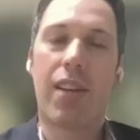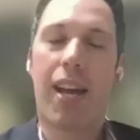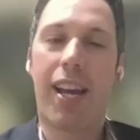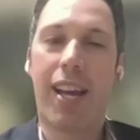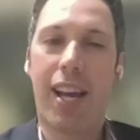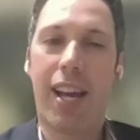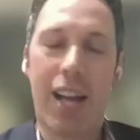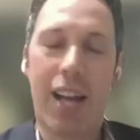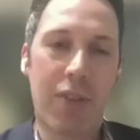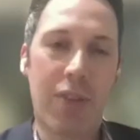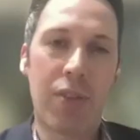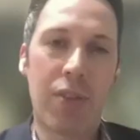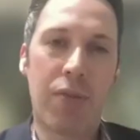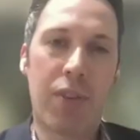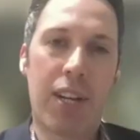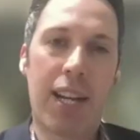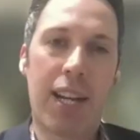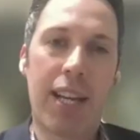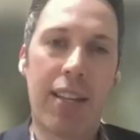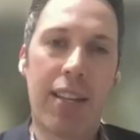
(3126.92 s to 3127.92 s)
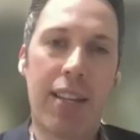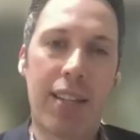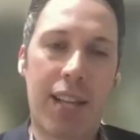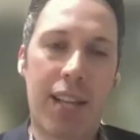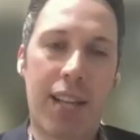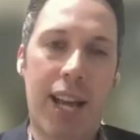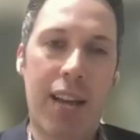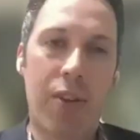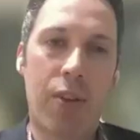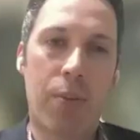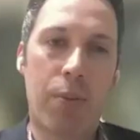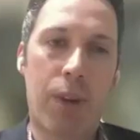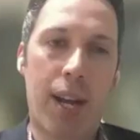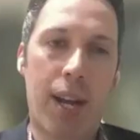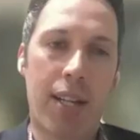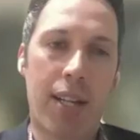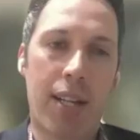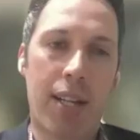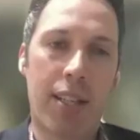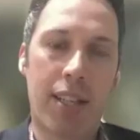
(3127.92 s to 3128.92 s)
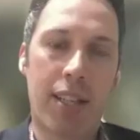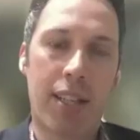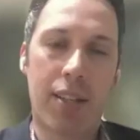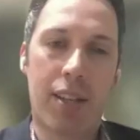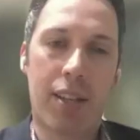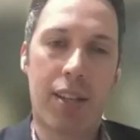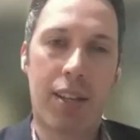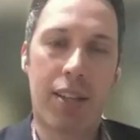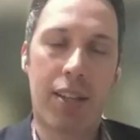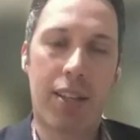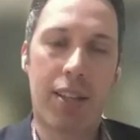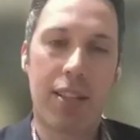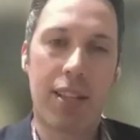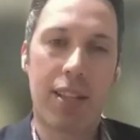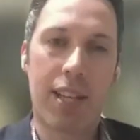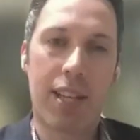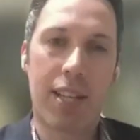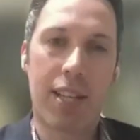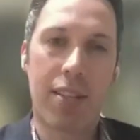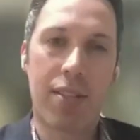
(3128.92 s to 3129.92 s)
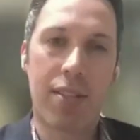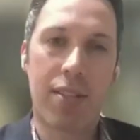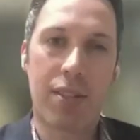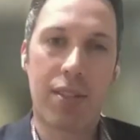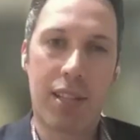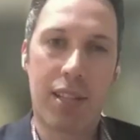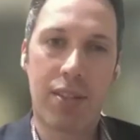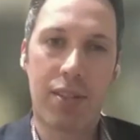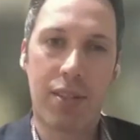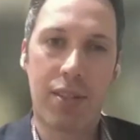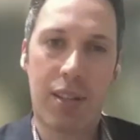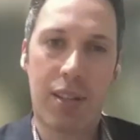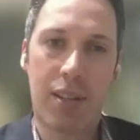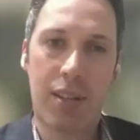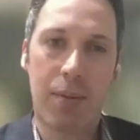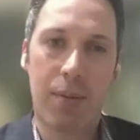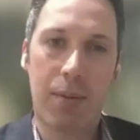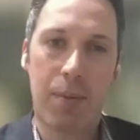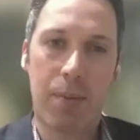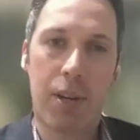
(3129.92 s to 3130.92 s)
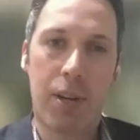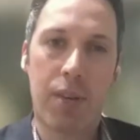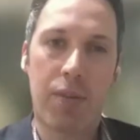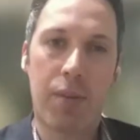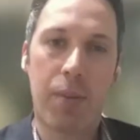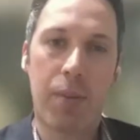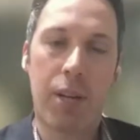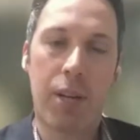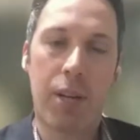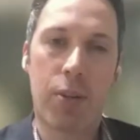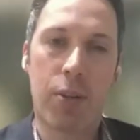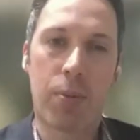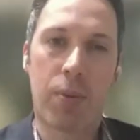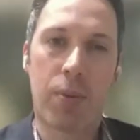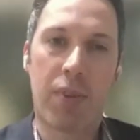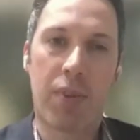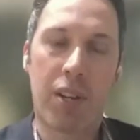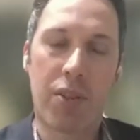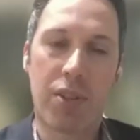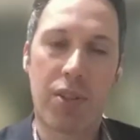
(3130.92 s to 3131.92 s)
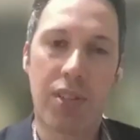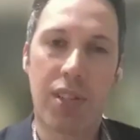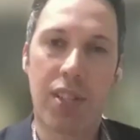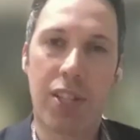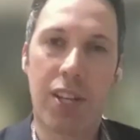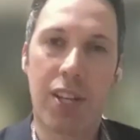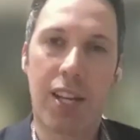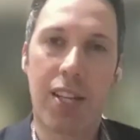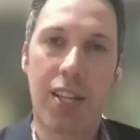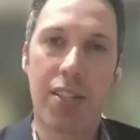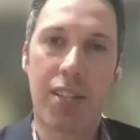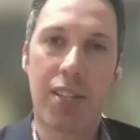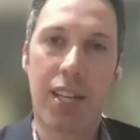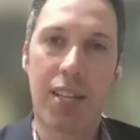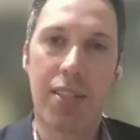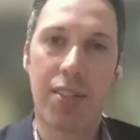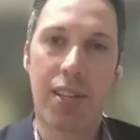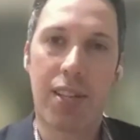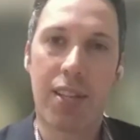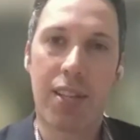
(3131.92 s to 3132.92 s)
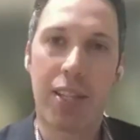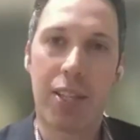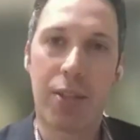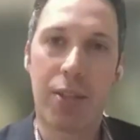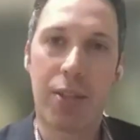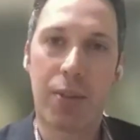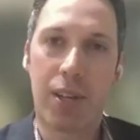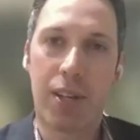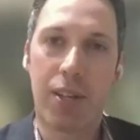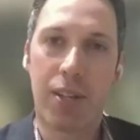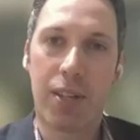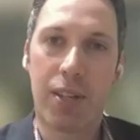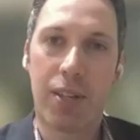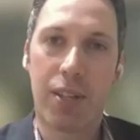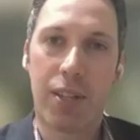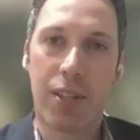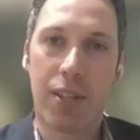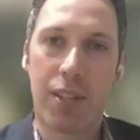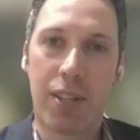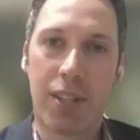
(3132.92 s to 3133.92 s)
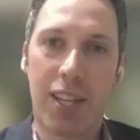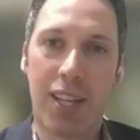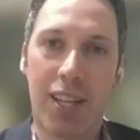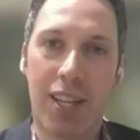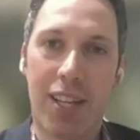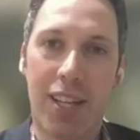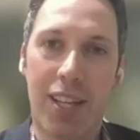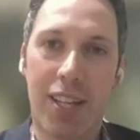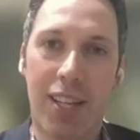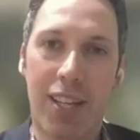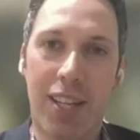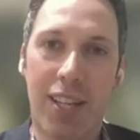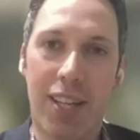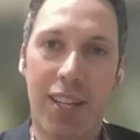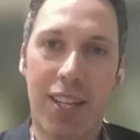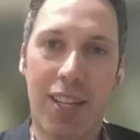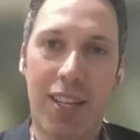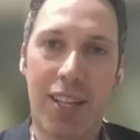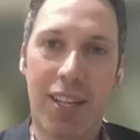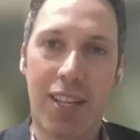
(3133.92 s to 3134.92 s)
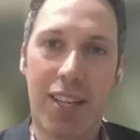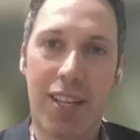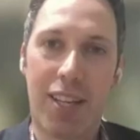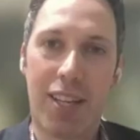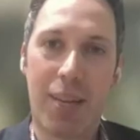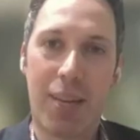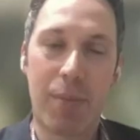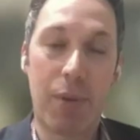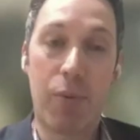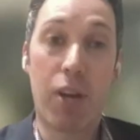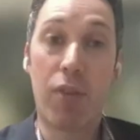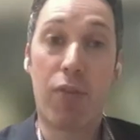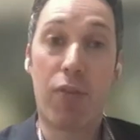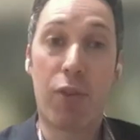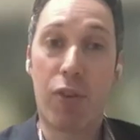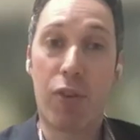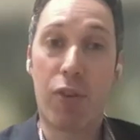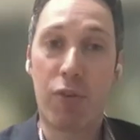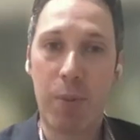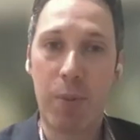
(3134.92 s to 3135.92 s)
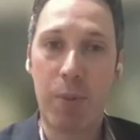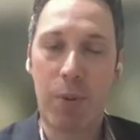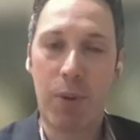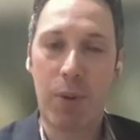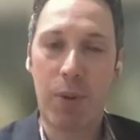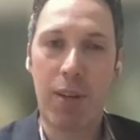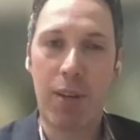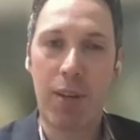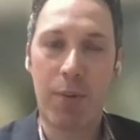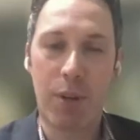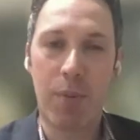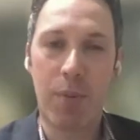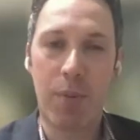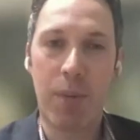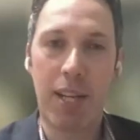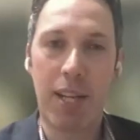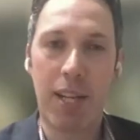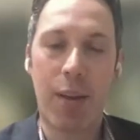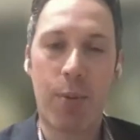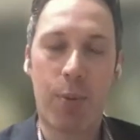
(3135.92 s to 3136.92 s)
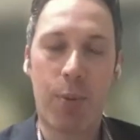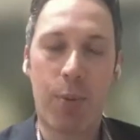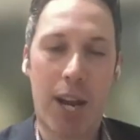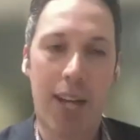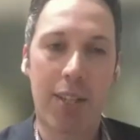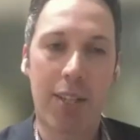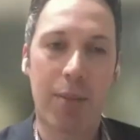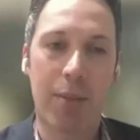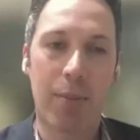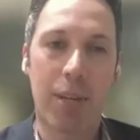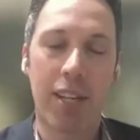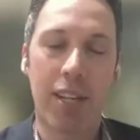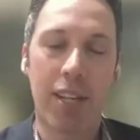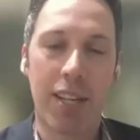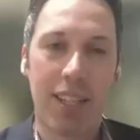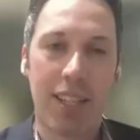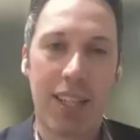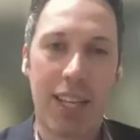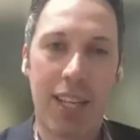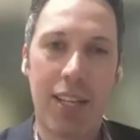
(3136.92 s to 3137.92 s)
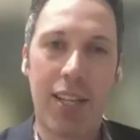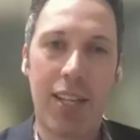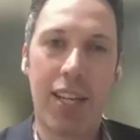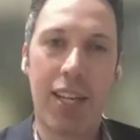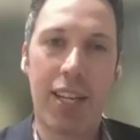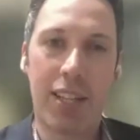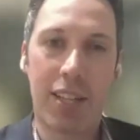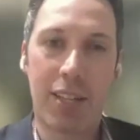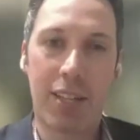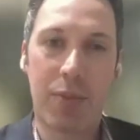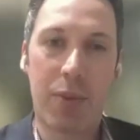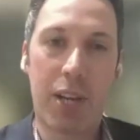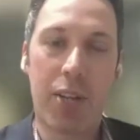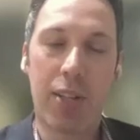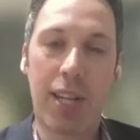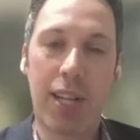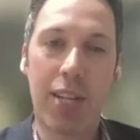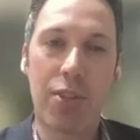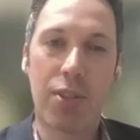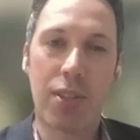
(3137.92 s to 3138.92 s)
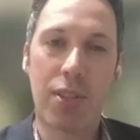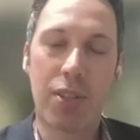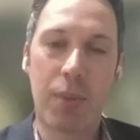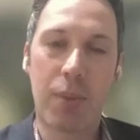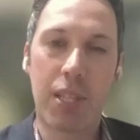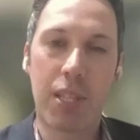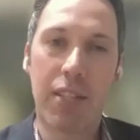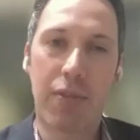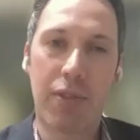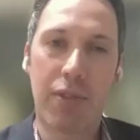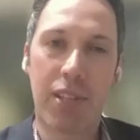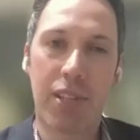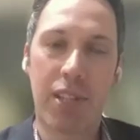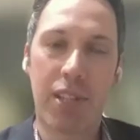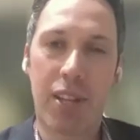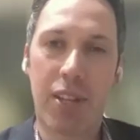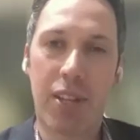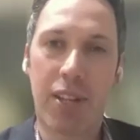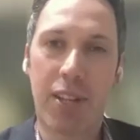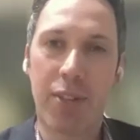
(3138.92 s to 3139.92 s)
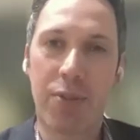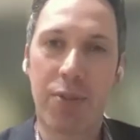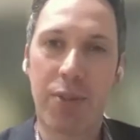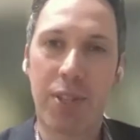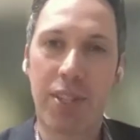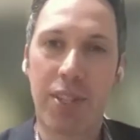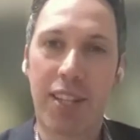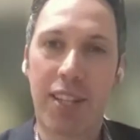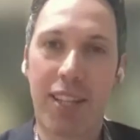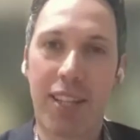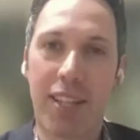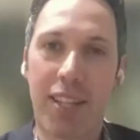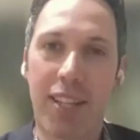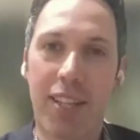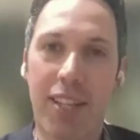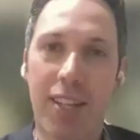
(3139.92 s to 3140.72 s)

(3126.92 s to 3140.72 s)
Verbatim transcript: I, I often forget that chiropractic, uh, that, that, that's, that's uh, part of the medical profession in the United States. I think you are. Yeah. Uh, uh, uh, I mean, wonderful if people want to want to be a chiropractor, but in, in, the regulation is a bit different in other countries, I think, on,